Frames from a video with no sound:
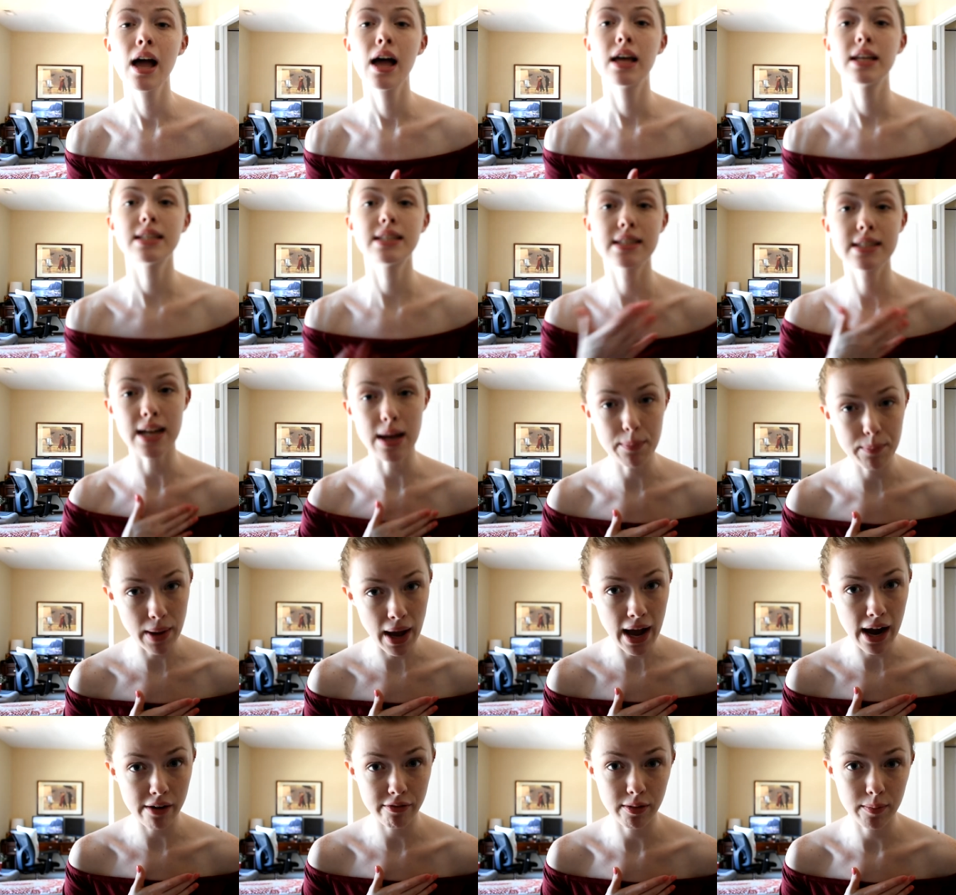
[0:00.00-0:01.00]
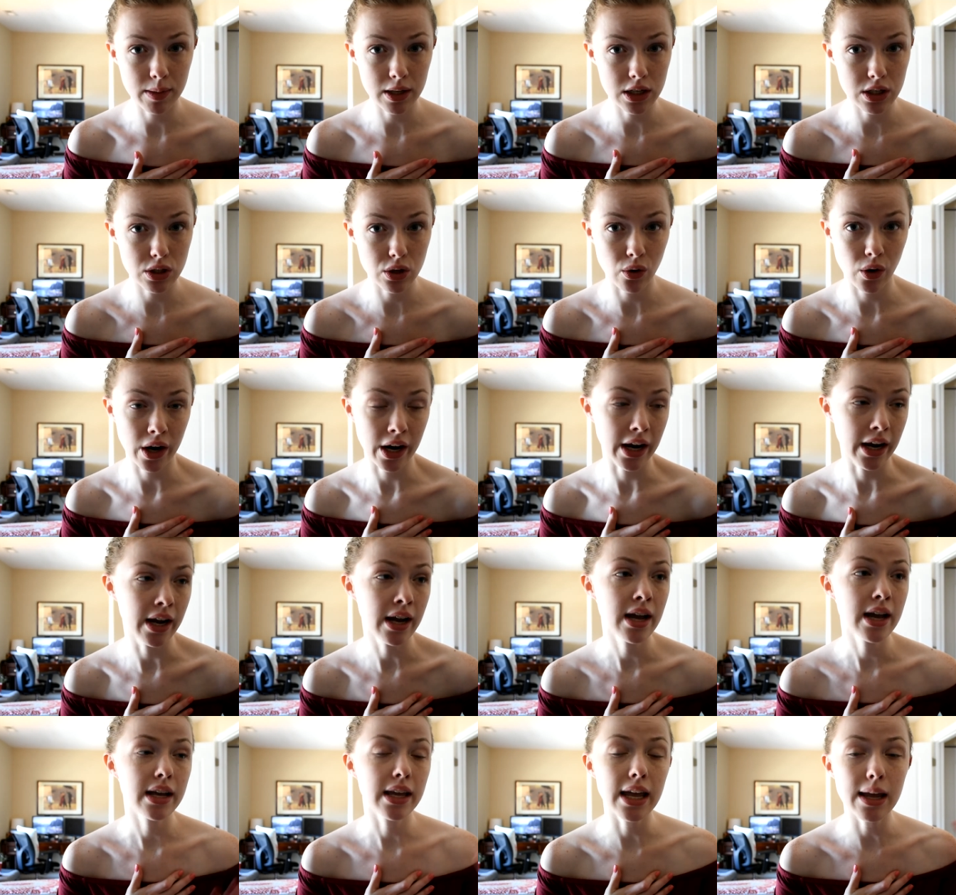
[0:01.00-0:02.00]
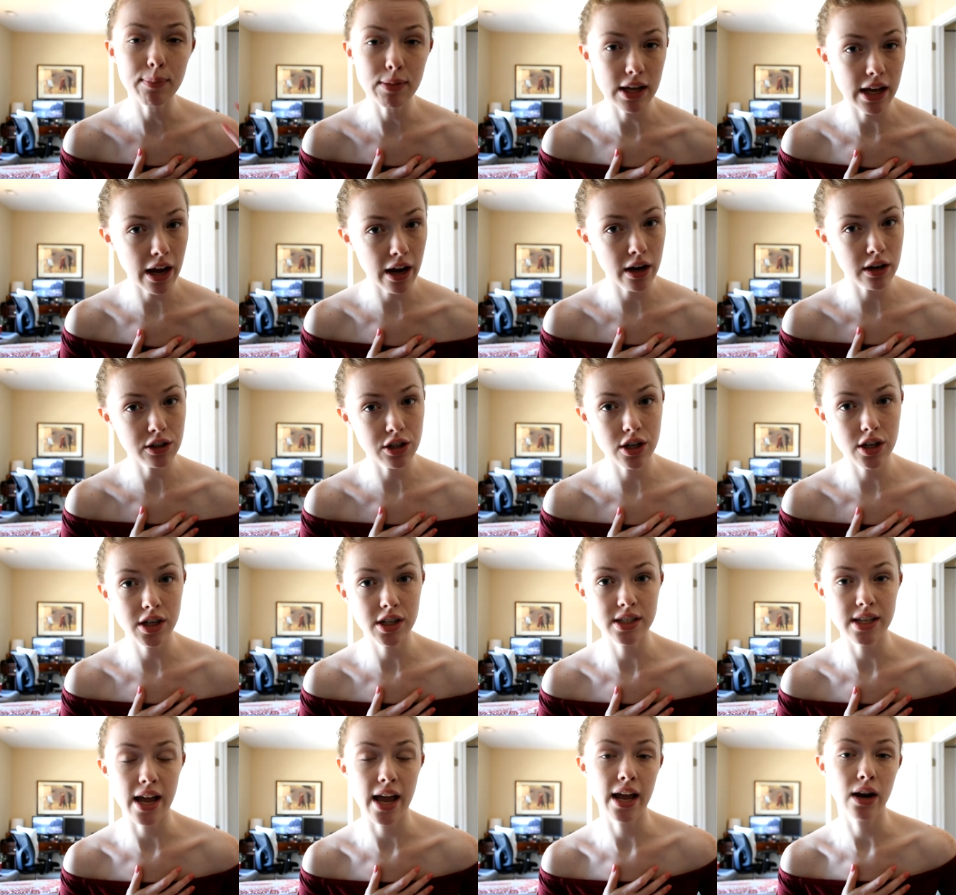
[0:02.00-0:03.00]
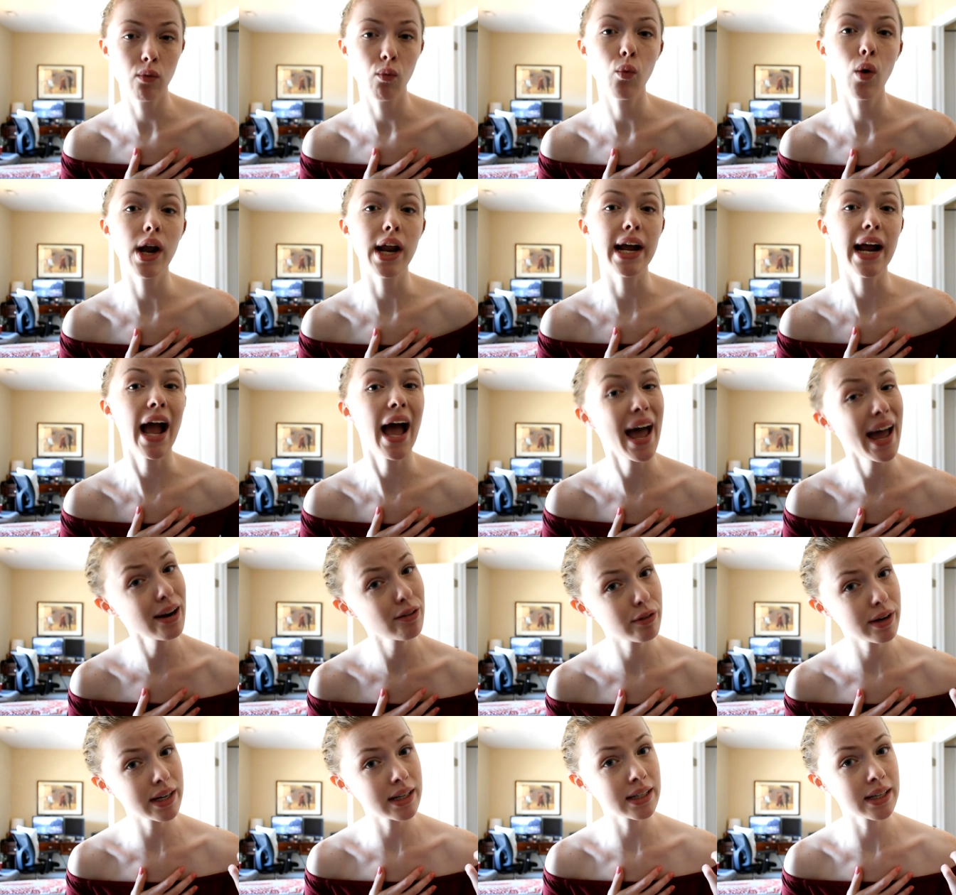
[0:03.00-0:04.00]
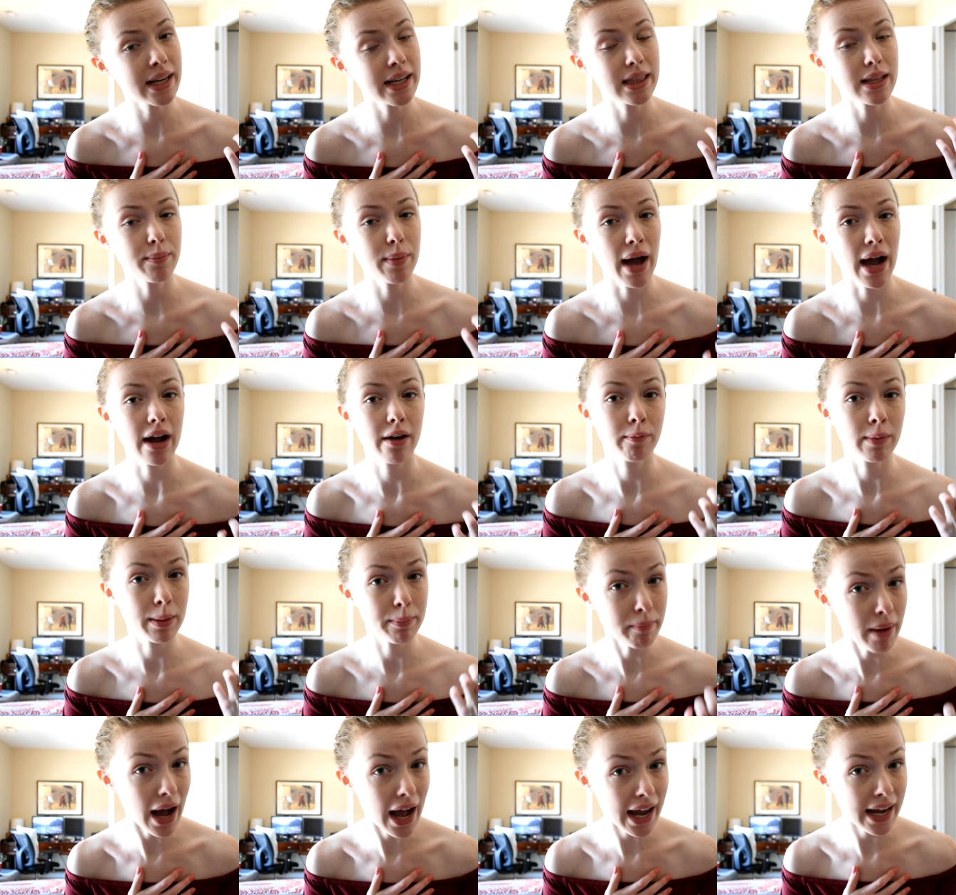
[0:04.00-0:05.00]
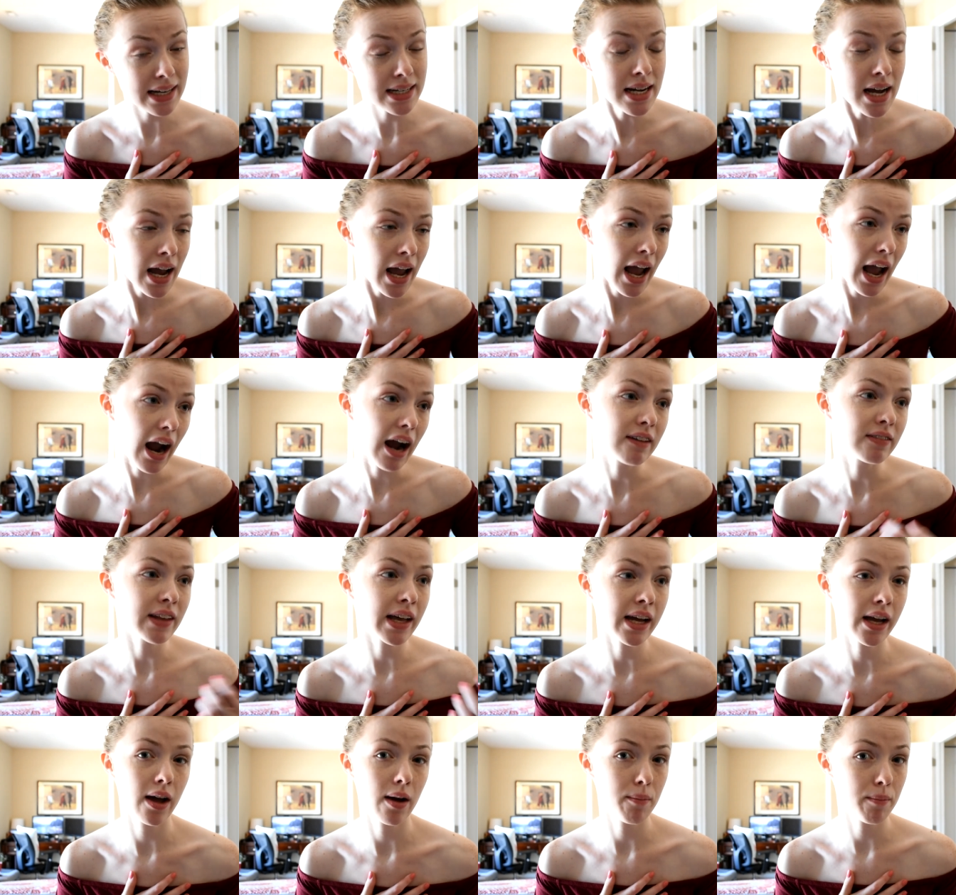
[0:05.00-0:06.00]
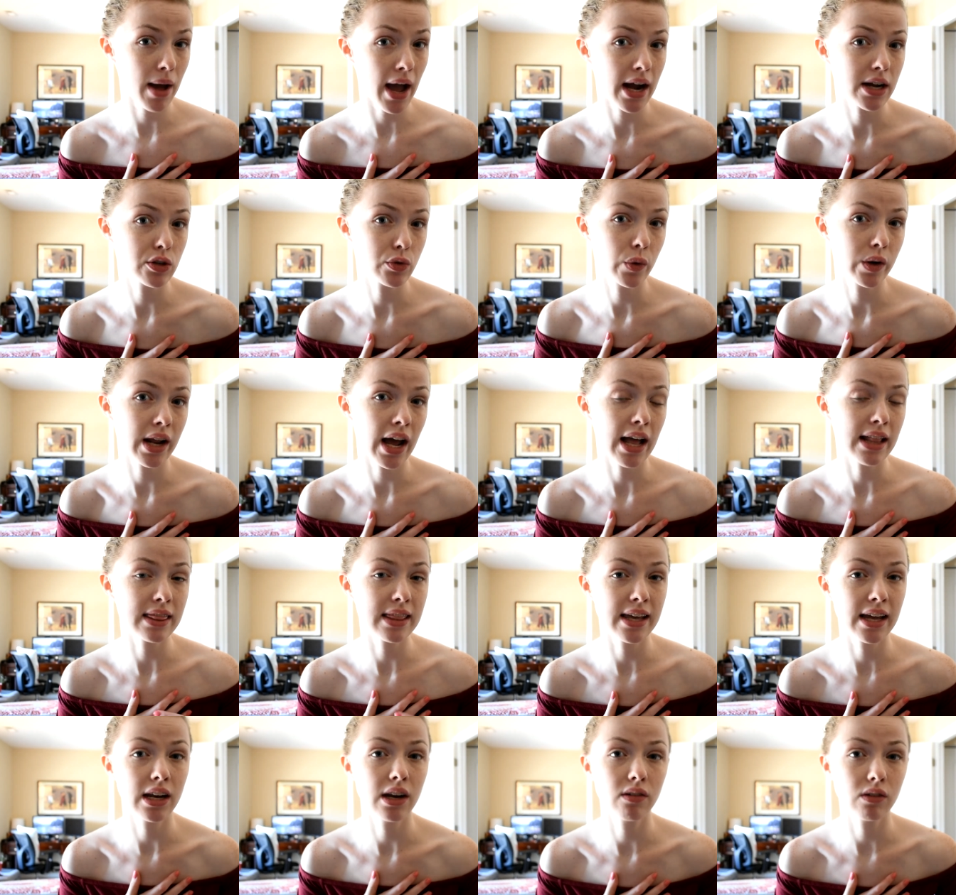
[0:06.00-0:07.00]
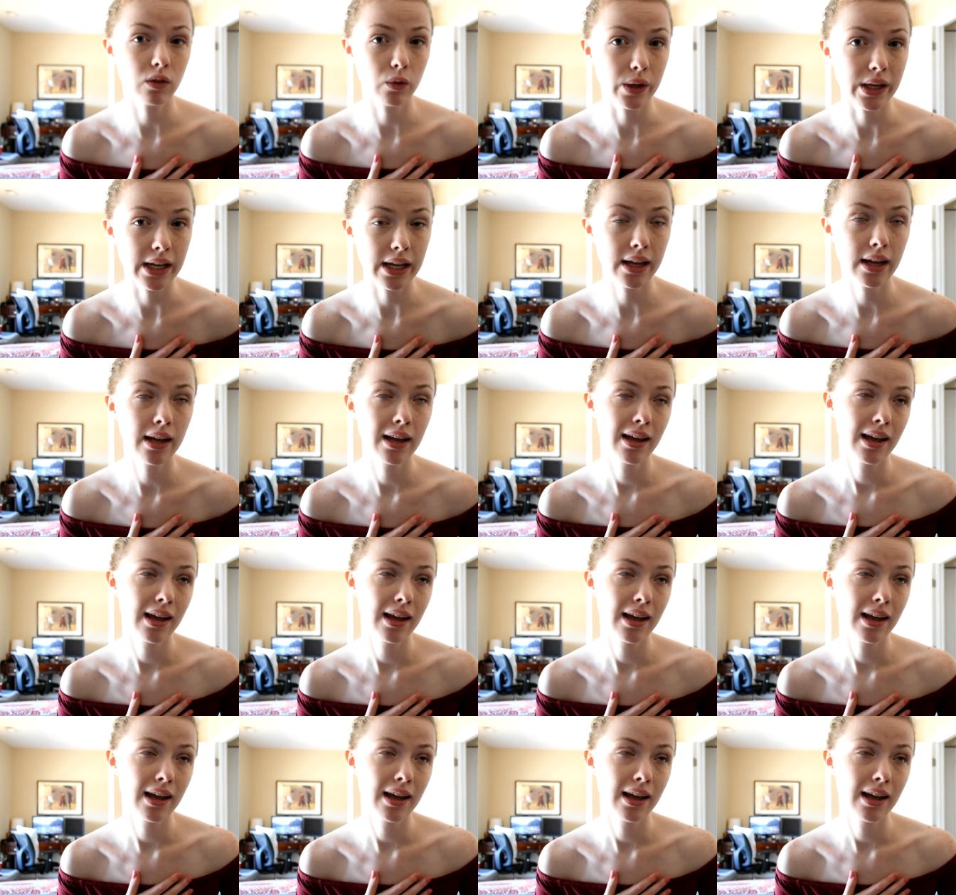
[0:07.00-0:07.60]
step back from the story, keep the characters and what I had written in the back of my mind, and then come back to it at the end of a week.